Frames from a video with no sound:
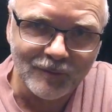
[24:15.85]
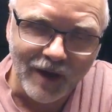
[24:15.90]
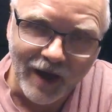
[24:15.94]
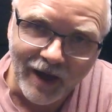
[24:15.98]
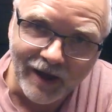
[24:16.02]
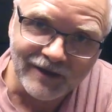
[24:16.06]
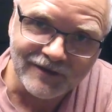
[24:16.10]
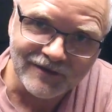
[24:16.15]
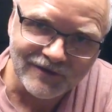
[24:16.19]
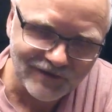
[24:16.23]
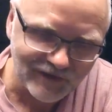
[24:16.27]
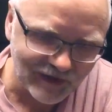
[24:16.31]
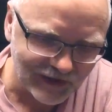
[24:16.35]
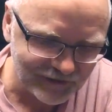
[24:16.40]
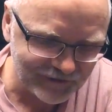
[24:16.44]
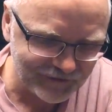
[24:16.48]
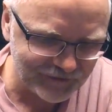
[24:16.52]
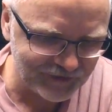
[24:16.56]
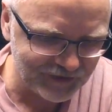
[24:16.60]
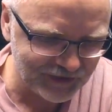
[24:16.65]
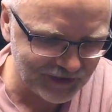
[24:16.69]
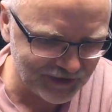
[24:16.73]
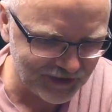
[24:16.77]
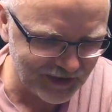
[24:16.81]
ion cells
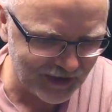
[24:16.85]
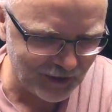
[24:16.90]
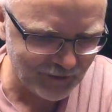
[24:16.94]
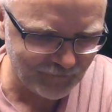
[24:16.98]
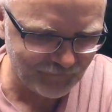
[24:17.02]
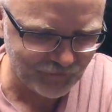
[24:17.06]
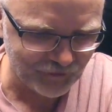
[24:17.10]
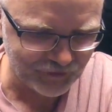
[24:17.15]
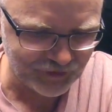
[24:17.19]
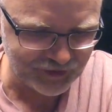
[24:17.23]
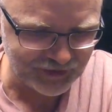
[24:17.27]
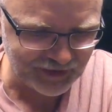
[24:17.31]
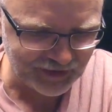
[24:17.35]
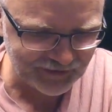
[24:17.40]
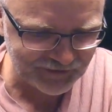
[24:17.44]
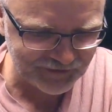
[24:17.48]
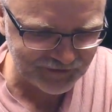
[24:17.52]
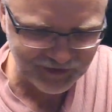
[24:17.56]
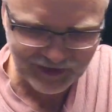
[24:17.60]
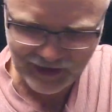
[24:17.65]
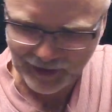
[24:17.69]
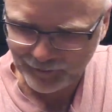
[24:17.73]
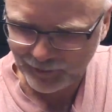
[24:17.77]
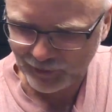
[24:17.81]
here now for the
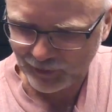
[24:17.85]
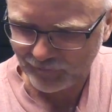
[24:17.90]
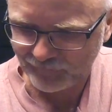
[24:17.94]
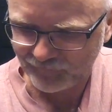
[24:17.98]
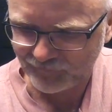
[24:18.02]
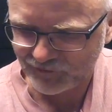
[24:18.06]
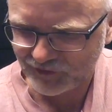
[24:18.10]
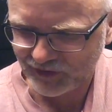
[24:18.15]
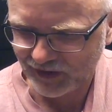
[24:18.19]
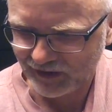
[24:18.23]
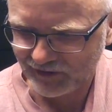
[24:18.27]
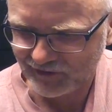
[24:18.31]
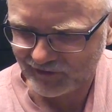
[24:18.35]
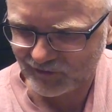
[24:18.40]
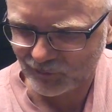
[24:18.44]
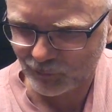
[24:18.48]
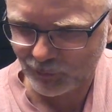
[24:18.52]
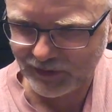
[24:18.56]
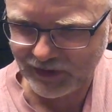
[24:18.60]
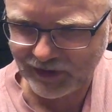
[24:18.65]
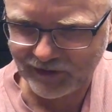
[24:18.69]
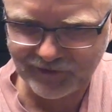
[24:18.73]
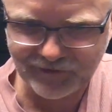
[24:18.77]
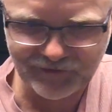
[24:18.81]
next couple of days,
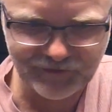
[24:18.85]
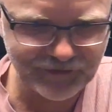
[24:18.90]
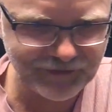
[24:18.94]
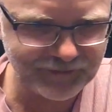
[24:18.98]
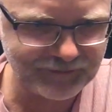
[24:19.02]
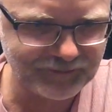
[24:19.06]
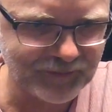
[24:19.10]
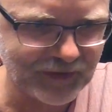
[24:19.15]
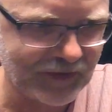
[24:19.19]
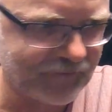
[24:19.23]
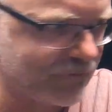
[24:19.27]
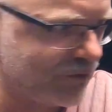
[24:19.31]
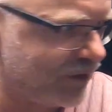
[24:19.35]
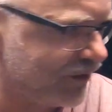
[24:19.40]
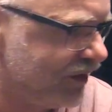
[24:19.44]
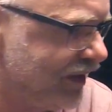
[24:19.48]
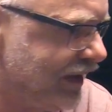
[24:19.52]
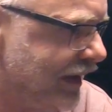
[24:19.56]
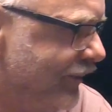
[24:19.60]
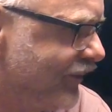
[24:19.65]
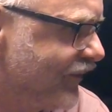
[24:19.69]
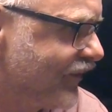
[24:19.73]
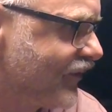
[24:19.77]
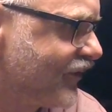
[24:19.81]
weeks. I've got
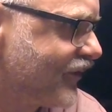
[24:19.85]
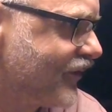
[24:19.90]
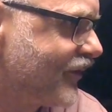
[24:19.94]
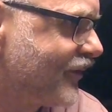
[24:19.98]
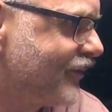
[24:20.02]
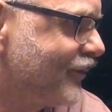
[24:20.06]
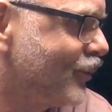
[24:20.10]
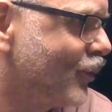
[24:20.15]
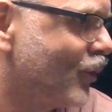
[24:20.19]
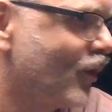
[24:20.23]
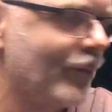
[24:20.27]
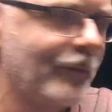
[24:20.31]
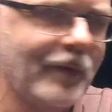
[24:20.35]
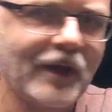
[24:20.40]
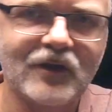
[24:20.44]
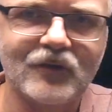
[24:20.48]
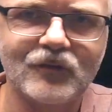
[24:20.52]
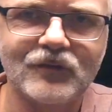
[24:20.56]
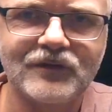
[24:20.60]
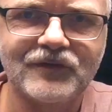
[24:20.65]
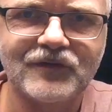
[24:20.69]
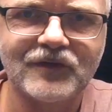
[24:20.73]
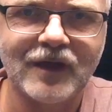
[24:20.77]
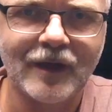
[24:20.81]
heaps more
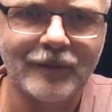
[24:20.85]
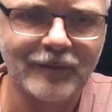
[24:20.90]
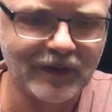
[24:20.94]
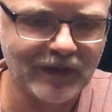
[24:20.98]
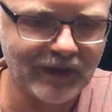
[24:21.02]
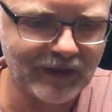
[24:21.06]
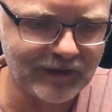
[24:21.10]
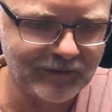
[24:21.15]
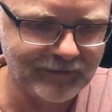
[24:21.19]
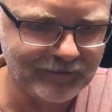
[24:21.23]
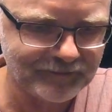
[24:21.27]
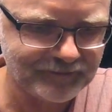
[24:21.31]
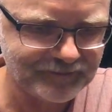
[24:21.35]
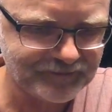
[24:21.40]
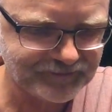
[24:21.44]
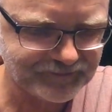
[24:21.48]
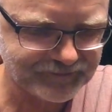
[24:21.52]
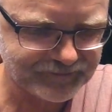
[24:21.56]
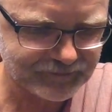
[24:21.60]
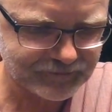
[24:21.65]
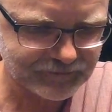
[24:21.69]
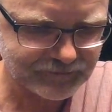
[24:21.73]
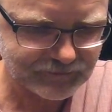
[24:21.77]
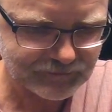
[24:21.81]
batteries coming in,
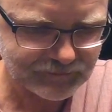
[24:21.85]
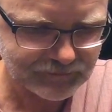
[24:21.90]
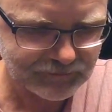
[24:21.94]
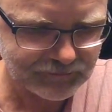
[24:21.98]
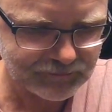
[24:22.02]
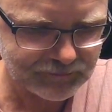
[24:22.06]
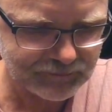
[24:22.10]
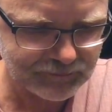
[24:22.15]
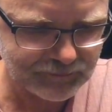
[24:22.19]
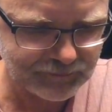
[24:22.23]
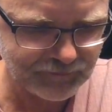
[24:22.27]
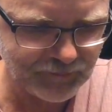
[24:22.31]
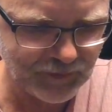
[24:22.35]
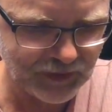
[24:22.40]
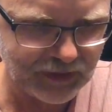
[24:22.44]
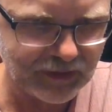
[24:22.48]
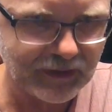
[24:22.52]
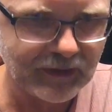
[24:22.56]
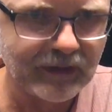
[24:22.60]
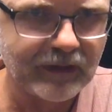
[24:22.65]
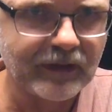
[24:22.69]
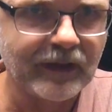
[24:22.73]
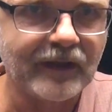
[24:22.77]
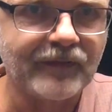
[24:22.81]

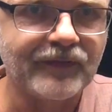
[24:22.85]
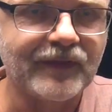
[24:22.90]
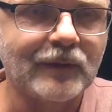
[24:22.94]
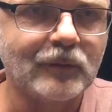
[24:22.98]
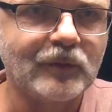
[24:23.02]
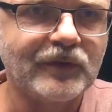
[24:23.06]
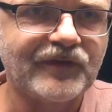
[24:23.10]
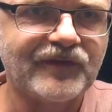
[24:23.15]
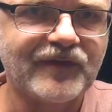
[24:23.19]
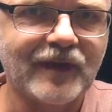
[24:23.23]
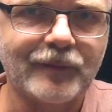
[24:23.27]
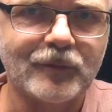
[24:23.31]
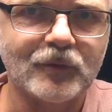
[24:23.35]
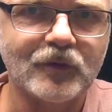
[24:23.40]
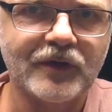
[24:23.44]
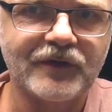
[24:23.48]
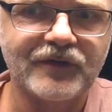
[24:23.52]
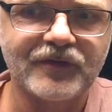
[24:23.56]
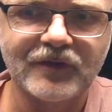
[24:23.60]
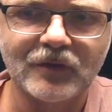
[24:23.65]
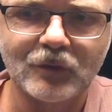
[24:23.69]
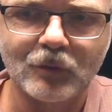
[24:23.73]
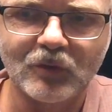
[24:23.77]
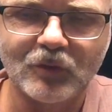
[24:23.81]
and then we
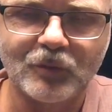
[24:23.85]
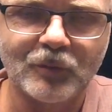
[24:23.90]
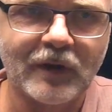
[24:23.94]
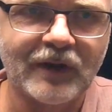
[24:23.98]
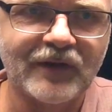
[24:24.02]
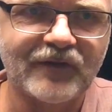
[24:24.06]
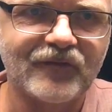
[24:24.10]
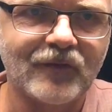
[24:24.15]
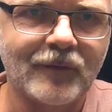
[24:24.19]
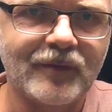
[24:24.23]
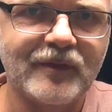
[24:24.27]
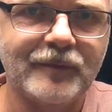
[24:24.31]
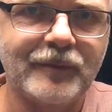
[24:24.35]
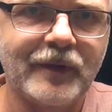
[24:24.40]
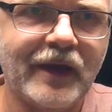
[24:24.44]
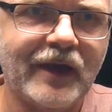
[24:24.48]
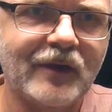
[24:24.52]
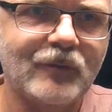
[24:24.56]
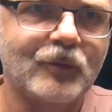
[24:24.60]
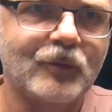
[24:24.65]
separate the good ones from the bad